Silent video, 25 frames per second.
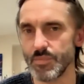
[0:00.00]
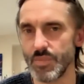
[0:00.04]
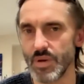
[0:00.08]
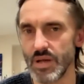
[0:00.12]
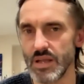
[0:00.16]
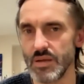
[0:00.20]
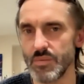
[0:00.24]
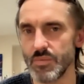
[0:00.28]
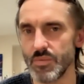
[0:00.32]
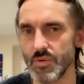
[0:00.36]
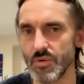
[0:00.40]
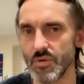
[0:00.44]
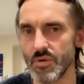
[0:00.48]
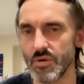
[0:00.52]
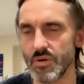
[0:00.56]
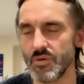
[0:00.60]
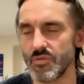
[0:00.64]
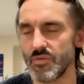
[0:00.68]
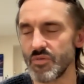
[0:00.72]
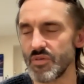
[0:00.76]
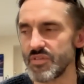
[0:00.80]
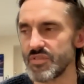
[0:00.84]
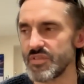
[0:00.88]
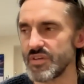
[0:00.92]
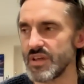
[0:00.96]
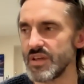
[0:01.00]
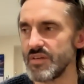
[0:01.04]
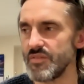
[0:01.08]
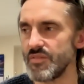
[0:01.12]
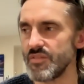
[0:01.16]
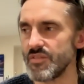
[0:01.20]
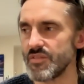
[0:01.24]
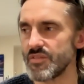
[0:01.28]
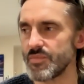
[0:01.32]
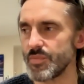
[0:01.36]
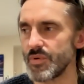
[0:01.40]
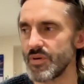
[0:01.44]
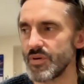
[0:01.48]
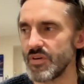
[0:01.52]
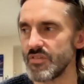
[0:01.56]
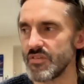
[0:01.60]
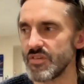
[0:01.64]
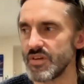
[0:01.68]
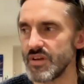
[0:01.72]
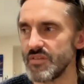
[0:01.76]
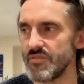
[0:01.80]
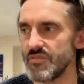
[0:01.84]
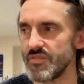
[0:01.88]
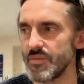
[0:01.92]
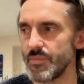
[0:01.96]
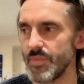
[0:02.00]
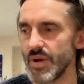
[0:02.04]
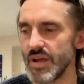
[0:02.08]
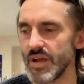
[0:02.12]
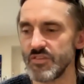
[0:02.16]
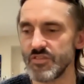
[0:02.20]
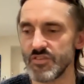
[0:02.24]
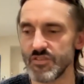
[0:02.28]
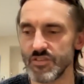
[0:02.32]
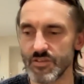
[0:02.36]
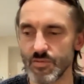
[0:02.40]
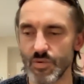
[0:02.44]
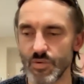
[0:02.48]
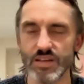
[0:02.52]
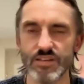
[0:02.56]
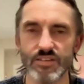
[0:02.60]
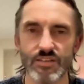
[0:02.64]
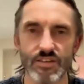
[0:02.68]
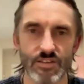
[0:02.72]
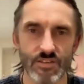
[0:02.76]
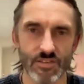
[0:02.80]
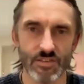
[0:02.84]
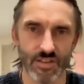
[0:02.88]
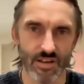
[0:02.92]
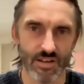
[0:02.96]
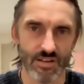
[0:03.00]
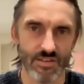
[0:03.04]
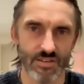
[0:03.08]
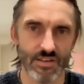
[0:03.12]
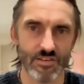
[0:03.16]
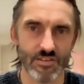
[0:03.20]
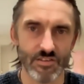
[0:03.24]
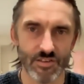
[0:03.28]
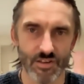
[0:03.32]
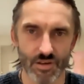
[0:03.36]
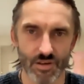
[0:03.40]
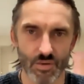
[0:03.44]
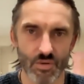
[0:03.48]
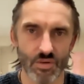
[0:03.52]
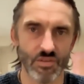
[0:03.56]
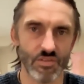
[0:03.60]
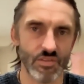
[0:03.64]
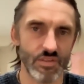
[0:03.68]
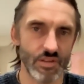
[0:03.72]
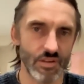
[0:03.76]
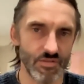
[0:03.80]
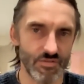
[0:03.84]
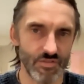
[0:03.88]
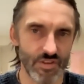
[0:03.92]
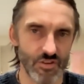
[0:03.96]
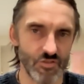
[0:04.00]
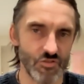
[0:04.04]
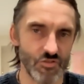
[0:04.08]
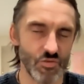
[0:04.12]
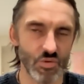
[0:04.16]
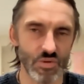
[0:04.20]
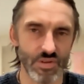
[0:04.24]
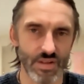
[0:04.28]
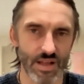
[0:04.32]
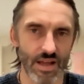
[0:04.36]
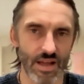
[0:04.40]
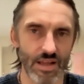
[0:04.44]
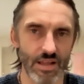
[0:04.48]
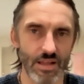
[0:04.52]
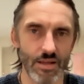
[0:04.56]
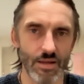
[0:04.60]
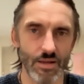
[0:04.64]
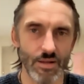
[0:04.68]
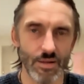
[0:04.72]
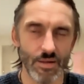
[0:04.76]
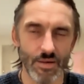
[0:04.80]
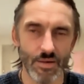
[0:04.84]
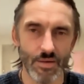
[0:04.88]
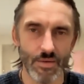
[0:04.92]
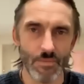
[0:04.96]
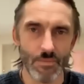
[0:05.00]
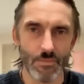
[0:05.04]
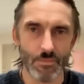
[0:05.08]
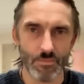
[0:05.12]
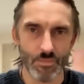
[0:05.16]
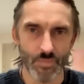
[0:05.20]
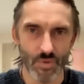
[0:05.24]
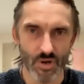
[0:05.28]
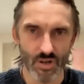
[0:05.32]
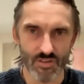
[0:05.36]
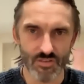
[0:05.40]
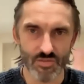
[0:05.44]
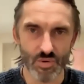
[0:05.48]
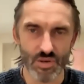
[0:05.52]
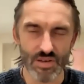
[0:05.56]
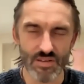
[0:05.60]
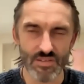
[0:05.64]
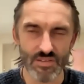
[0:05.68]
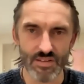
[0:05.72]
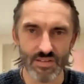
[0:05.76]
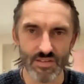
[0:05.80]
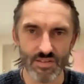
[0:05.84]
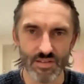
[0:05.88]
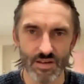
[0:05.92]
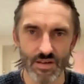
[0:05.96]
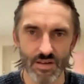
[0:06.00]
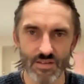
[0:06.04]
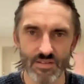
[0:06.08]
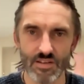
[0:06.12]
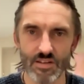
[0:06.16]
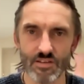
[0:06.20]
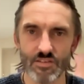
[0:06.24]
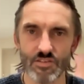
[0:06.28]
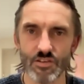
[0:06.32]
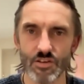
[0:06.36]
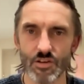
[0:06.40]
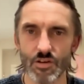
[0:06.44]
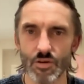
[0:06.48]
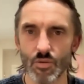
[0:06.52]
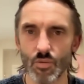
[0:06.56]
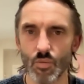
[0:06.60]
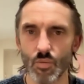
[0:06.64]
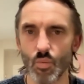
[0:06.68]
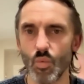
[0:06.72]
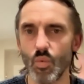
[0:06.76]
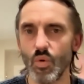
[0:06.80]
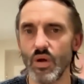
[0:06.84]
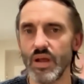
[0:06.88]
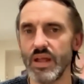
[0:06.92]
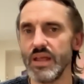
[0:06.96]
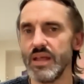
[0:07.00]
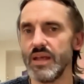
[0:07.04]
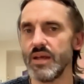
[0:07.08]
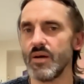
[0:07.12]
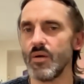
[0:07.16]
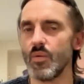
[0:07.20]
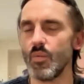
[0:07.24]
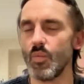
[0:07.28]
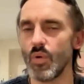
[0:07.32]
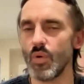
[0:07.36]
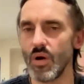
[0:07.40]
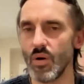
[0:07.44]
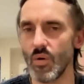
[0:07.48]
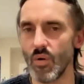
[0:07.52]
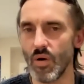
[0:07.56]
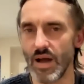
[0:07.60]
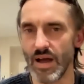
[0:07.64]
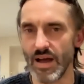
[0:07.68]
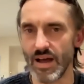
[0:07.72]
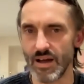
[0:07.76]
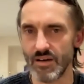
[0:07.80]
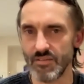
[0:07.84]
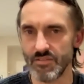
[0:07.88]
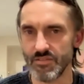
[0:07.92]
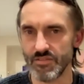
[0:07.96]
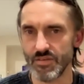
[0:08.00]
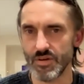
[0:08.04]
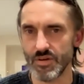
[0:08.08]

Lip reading: people who are receiving spiritual information, 2032 is the official date. By 2032, we will have